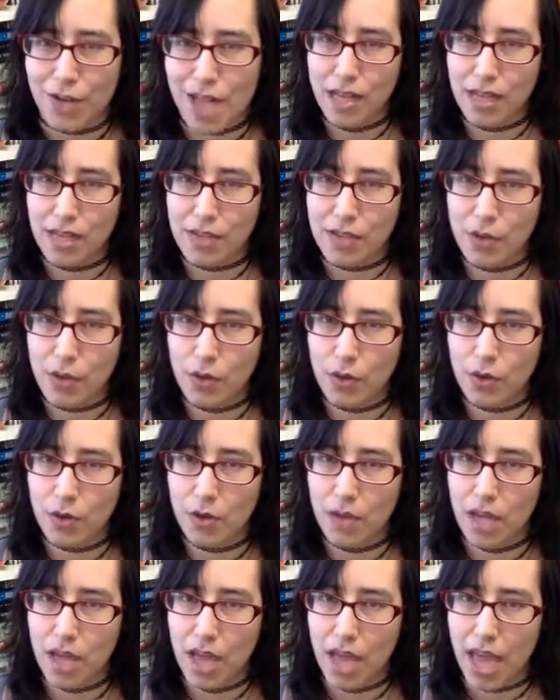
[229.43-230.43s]
So
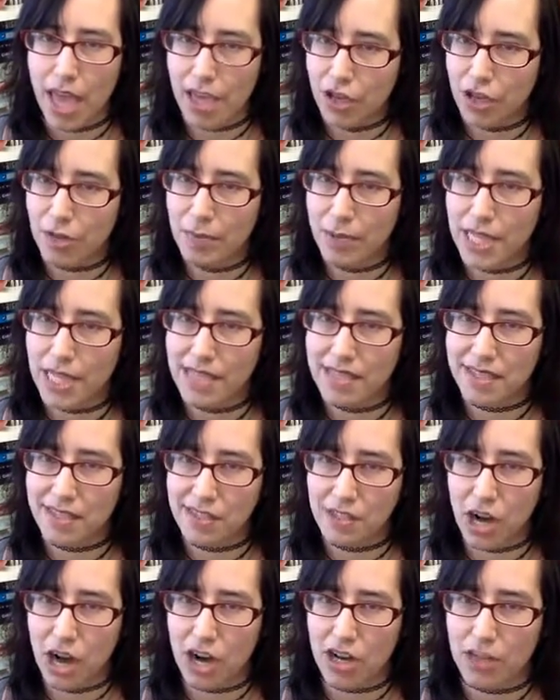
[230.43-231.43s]
a good place to
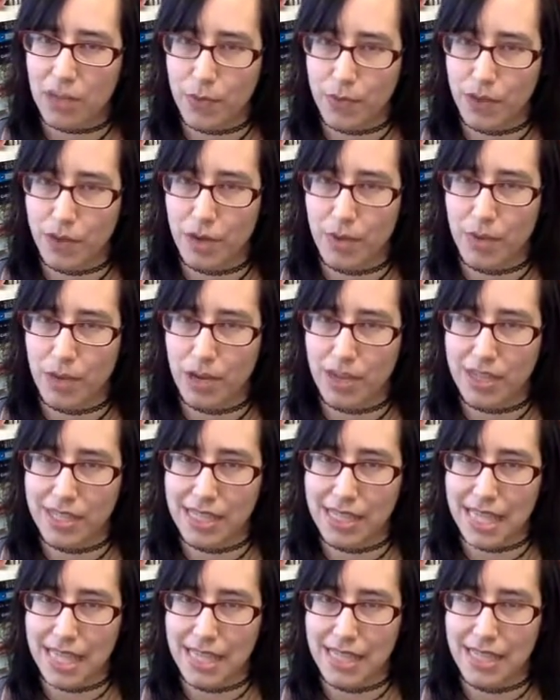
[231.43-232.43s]
start with her books
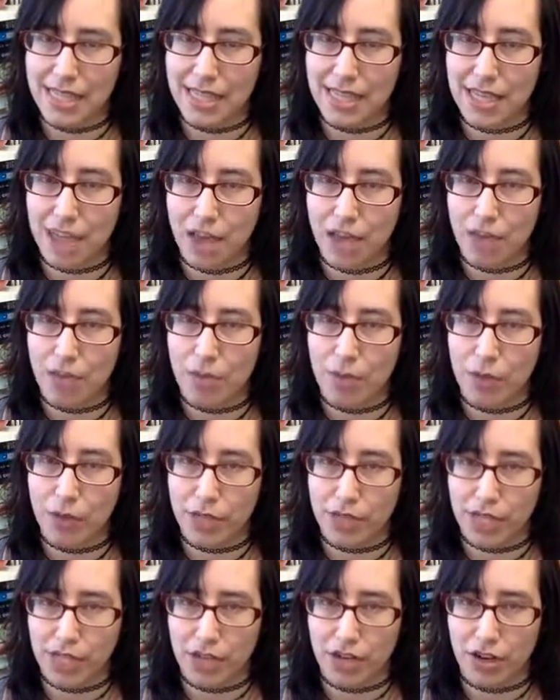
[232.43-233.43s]
is The Other
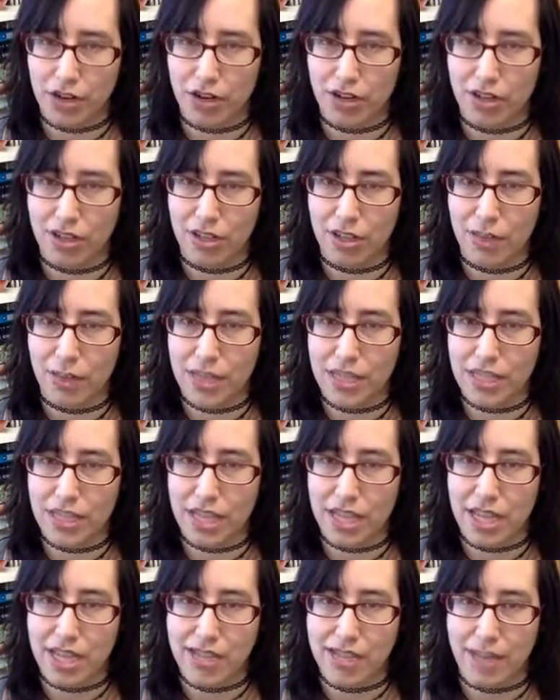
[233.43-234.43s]
Boleyn Girl, which
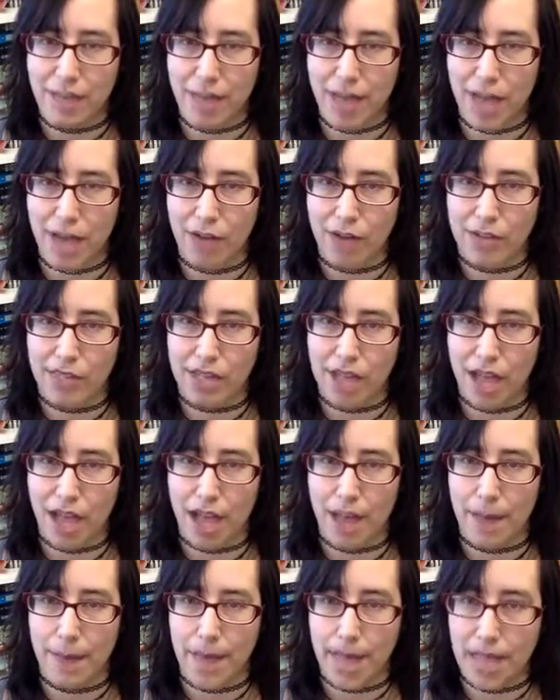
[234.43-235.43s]
is about
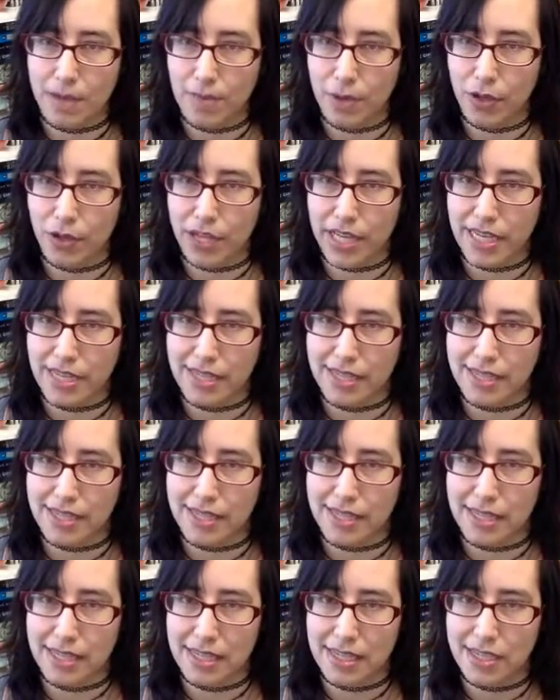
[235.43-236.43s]
um, Anne Boleyn's
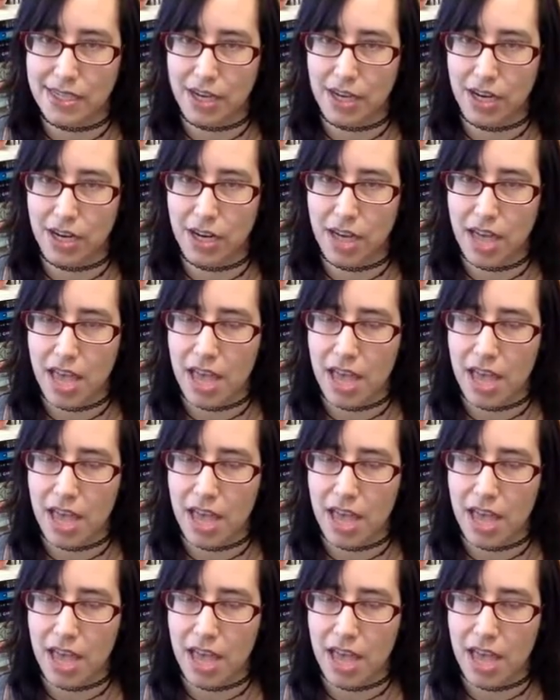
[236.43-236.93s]
sister,